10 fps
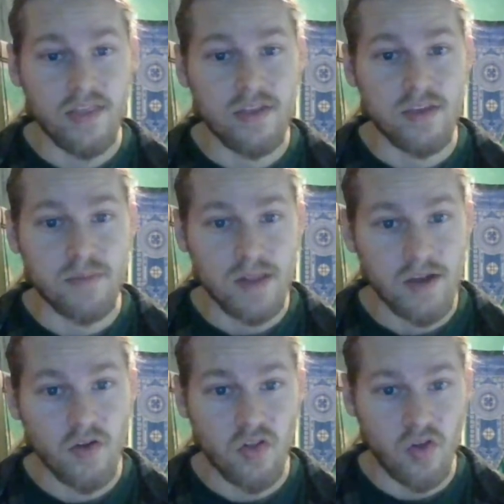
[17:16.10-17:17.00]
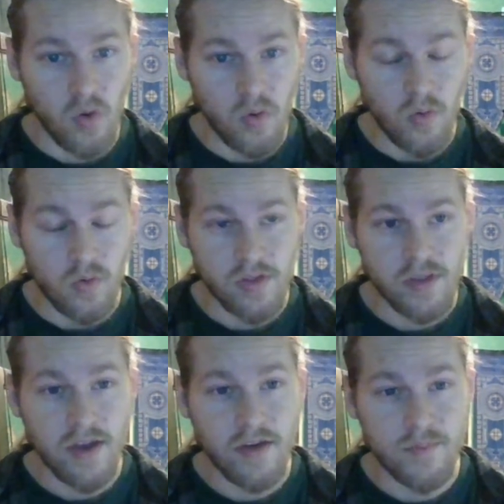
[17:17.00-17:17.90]
the player's goals
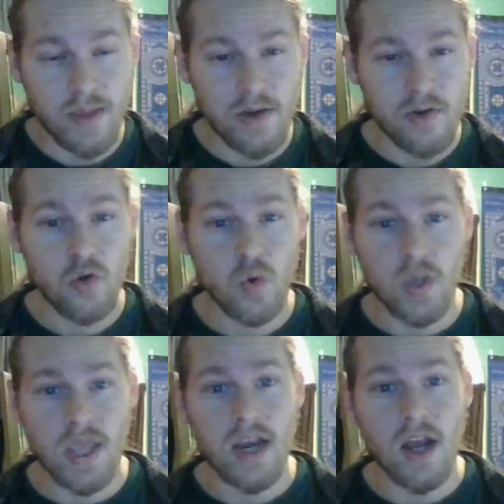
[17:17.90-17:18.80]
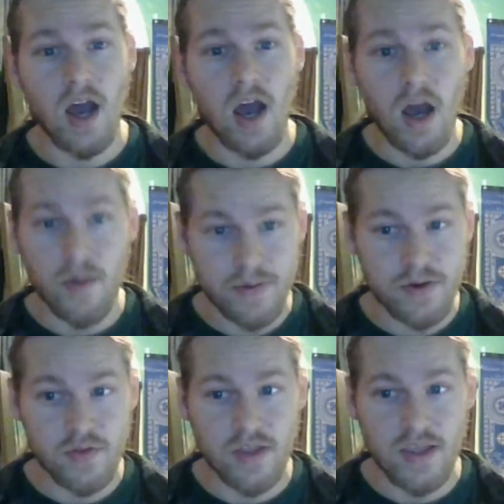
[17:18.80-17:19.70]
have been to get up
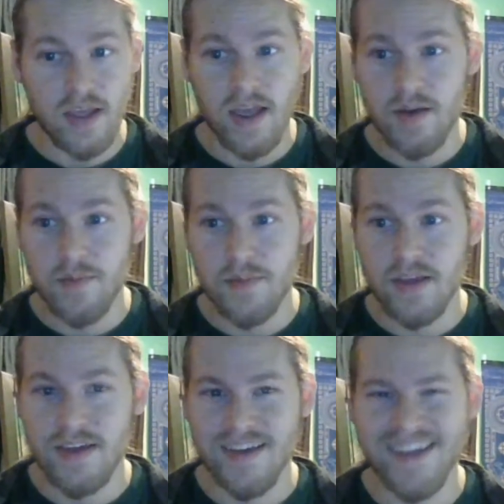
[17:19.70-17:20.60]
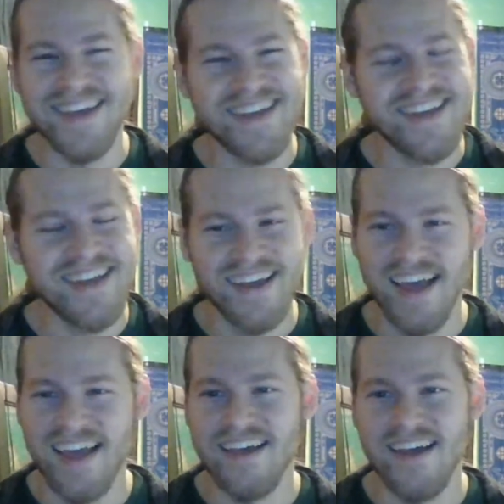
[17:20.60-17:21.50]
to the enemy.
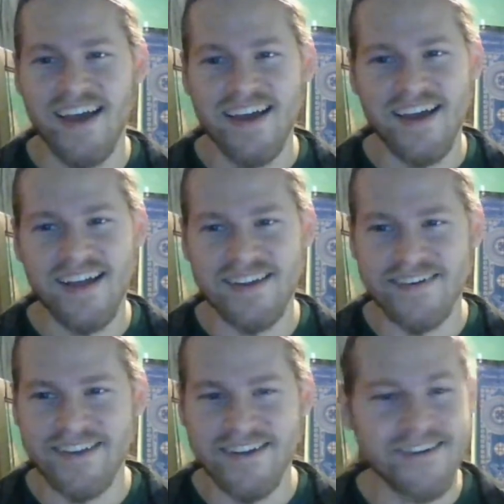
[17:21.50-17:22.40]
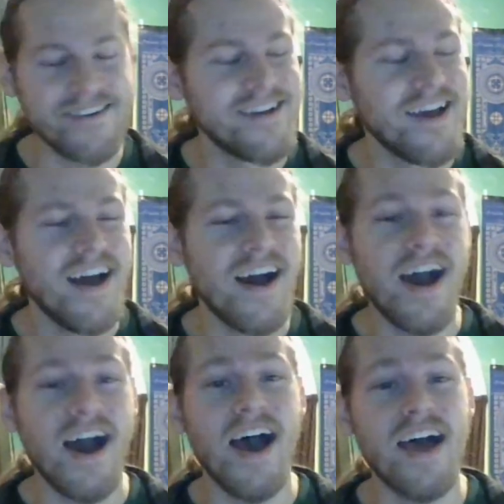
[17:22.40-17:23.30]
Hello, Claren.
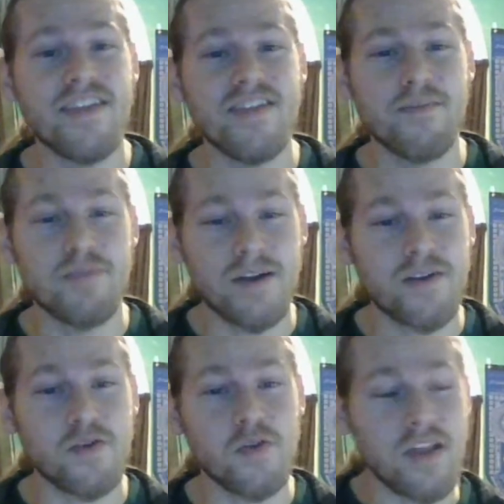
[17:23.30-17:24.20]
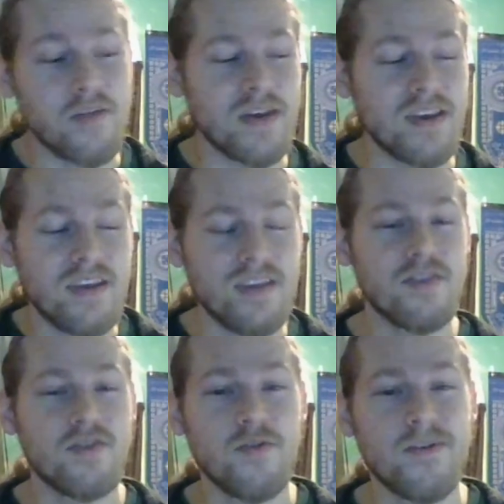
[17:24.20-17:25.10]
The player's goals have been
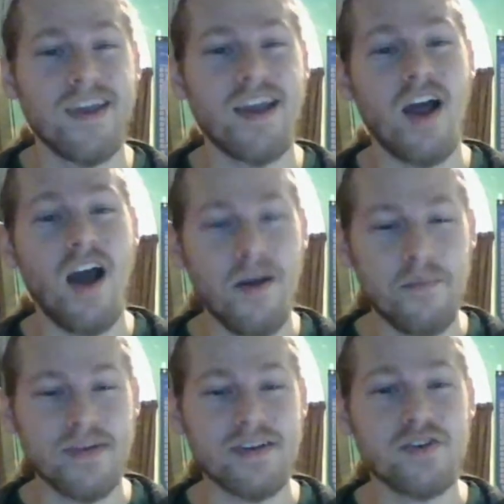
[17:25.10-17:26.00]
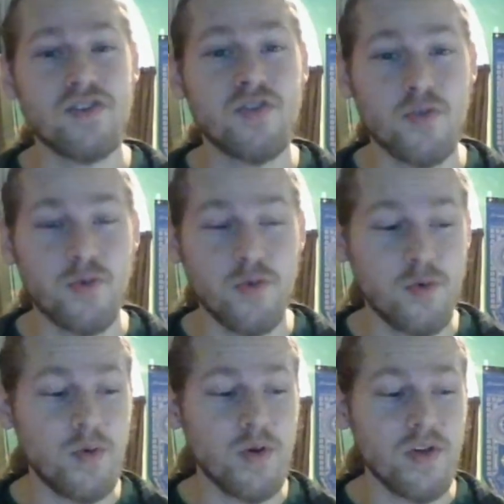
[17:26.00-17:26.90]
to get up
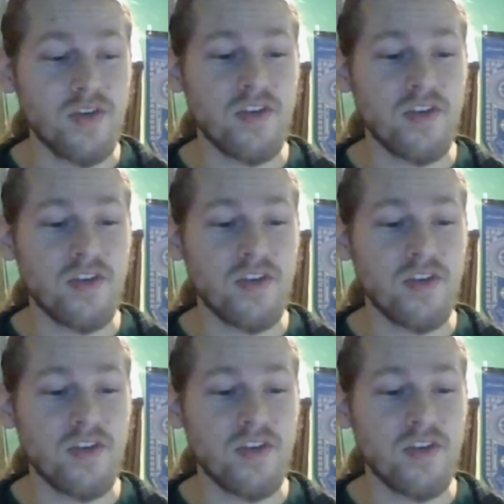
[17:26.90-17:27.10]
to